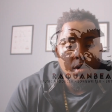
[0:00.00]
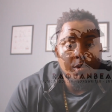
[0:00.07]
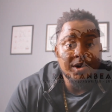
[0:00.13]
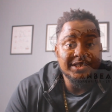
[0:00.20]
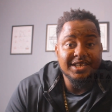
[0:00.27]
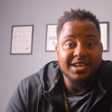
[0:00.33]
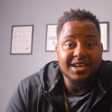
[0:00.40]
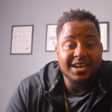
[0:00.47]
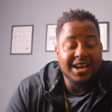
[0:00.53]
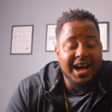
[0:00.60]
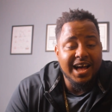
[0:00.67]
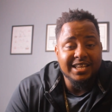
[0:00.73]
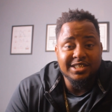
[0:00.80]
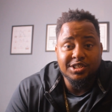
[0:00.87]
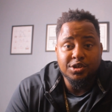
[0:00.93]
What's good,
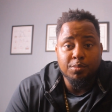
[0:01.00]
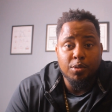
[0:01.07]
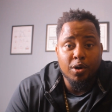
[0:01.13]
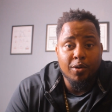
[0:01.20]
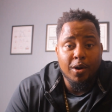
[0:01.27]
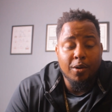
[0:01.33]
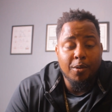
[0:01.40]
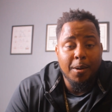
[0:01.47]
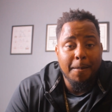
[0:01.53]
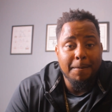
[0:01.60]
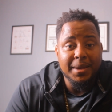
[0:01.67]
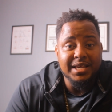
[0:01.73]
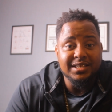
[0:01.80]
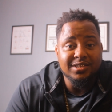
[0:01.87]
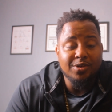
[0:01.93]
guys? It's your boy Raquan
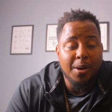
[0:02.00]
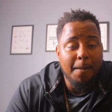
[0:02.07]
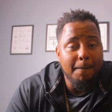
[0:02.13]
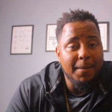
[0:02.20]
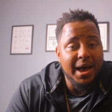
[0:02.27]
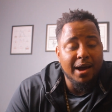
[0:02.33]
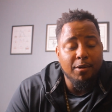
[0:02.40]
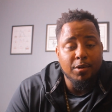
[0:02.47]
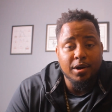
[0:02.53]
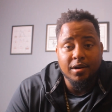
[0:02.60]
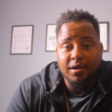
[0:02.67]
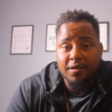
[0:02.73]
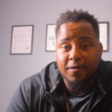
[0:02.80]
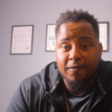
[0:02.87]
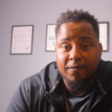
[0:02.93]
B. So I'm back with
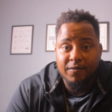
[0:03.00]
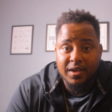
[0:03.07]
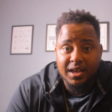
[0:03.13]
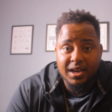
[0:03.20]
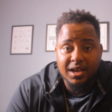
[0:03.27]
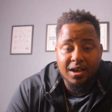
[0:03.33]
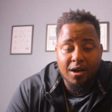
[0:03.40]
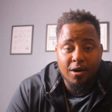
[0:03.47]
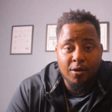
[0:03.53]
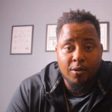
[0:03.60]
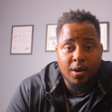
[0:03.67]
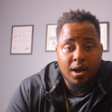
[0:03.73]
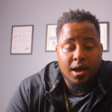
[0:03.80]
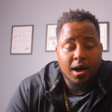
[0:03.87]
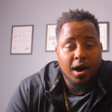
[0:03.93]
another
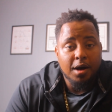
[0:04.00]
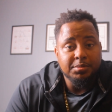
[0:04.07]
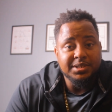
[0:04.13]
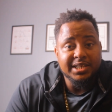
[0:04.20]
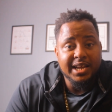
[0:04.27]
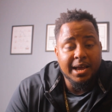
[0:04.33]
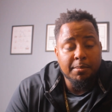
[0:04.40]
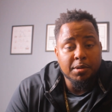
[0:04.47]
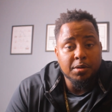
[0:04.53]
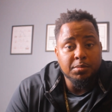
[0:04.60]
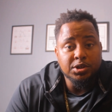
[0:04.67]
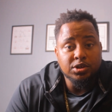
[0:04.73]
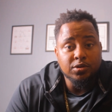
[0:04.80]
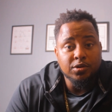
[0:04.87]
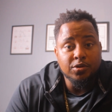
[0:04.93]
video. Today I'm going to
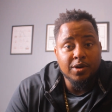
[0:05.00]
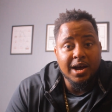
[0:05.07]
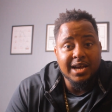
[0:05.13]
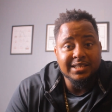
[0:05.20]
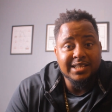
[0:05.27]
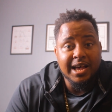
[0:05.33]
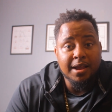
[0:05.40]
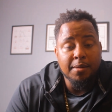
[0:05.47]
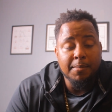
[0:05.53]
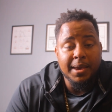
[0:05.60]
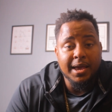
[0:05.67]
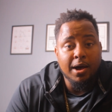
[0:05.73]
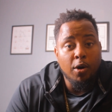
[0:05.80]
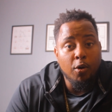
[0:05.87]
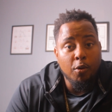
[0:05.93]
be showing you guys how to
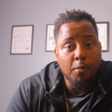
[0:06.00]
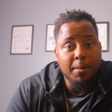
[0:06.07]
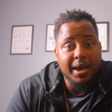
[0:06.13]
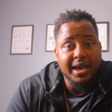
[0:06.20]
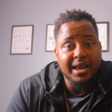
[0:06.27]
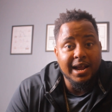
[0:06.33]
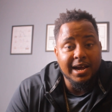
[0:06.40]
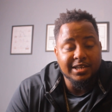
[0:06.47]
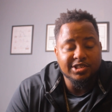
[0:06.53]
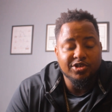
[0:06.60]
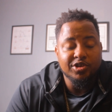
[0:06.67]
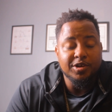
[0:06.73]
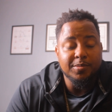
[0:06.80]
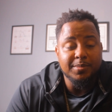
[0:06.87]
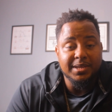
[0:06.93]
make homemade ice
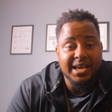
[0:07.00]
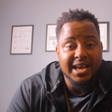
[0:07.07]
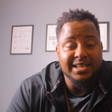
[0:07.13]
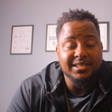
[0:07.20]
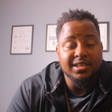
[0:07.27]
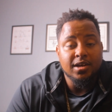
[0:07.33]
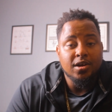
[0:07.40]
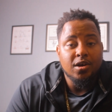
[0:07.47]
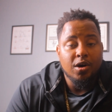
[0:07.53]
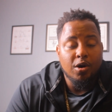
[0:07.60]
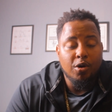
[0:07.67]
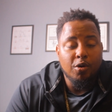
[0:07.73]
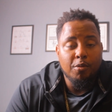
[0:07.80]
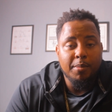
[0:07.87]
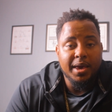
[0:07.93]
cream. Yes,
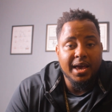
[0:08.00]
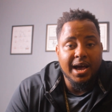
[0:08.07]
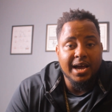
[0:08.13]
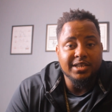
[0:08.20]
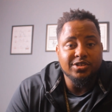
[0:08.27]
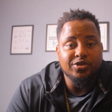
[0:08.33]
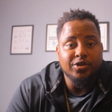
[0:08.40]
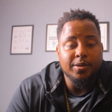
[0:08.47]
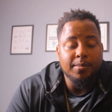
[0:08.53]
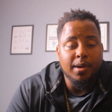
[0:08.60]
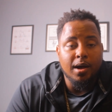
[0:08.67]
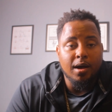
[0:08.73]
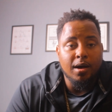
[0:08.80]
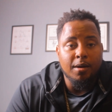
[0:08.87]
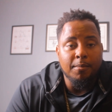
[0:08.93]
homemade ice cream.
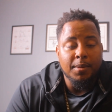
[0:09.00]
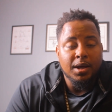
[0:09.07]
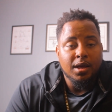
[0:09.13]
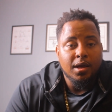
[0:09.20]
A